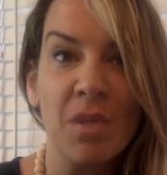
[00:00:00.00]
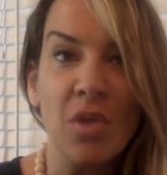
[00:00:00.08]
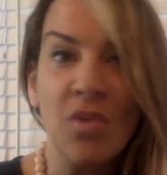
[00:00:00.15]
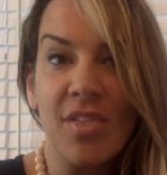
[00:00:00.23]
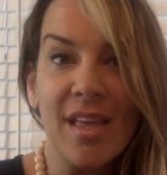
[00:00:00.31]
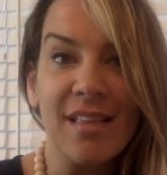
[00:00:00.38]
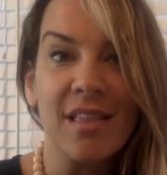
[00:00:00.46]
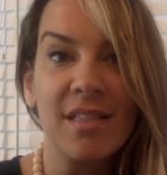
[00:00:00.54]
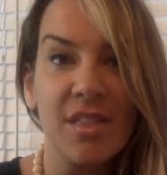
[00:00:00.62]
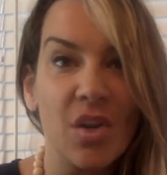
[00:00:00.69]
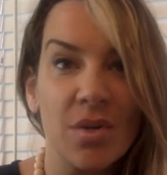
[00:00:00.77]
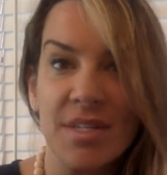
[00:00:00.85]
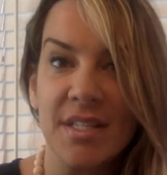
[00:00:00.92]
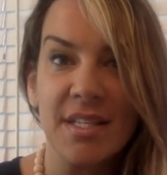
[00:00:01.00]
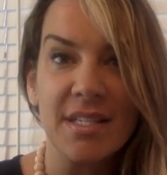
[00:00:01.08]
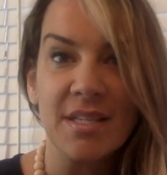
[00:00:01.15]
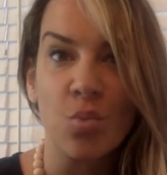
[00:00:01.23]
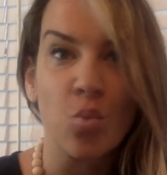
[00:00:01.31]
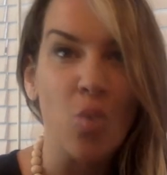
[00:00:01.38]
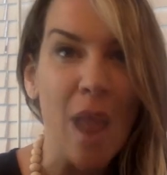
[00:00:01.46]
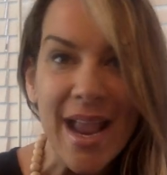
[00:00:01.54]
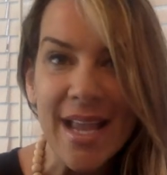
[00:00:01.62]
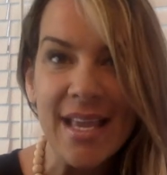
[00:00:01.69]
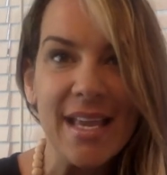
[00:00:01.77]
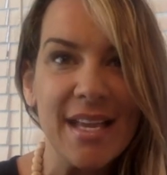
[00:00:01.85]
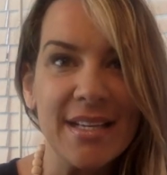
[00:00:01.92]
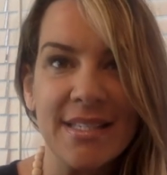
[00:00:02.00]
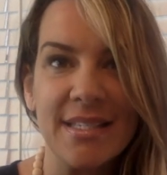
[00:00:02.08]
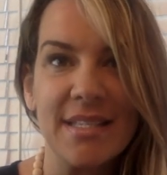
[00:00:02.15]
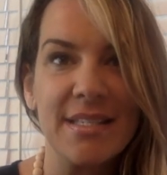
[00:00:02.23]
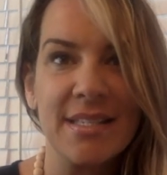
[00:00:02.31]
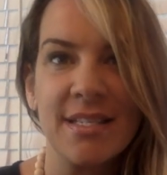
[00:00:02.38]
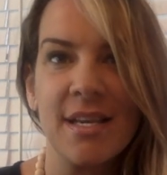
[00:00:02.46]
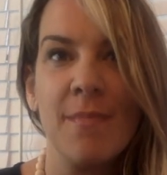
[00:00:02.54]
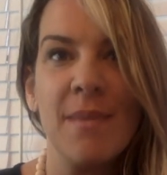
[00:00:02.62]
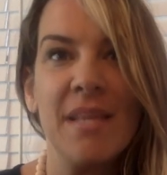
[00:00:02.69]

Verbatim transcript: you think that there's this ranking system